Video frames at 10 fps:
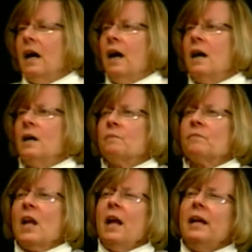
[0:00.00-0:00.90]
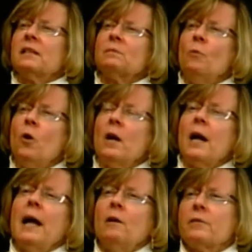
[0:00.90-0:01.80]
Um, it's more
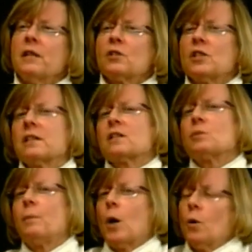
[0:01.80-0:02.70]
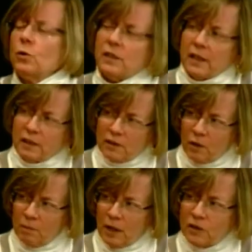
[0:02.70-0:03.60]
I don't think she's exposing so
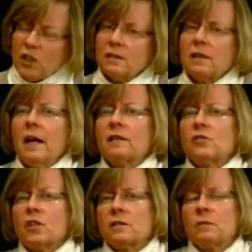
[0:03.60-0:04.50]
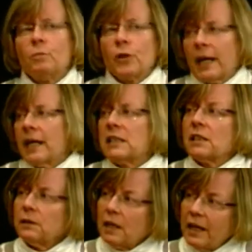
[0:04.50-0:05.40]
yeah, much okay. as, as just bringing
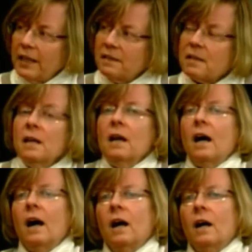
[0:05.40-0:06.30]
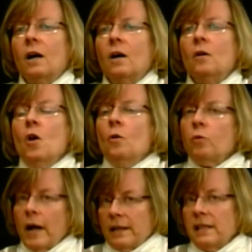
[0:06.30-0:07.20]
to light. What it's like. Uh, yeah.
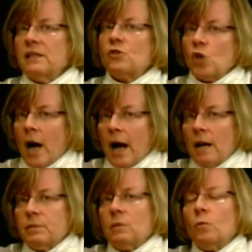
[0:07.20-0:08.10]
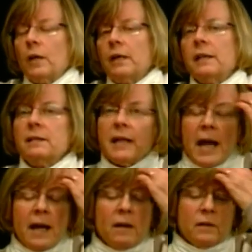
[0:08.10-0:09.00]
Right, these jobs and what it
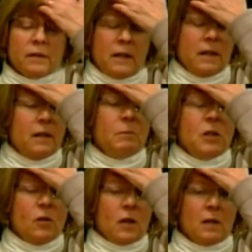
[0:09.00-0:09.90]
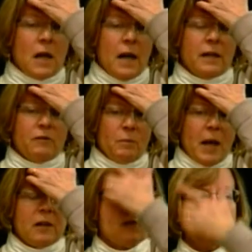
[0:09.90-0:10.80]
entails. I mean, you can kind of
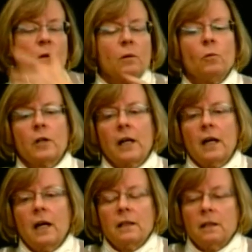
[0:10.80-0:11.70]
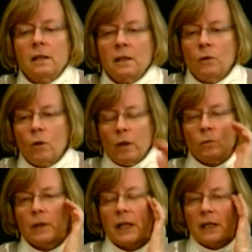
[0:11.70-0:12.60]
imagine what working on a, an oil
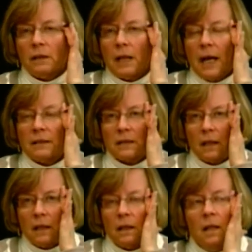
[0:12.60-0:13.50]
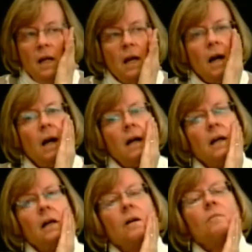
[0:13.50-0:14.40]
rig in Alaska
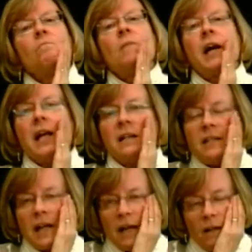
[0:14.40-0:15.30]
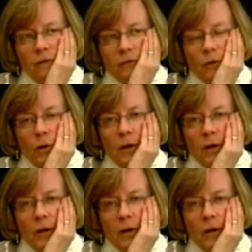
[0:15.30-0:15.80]
um, might entail. Yeah, it's probably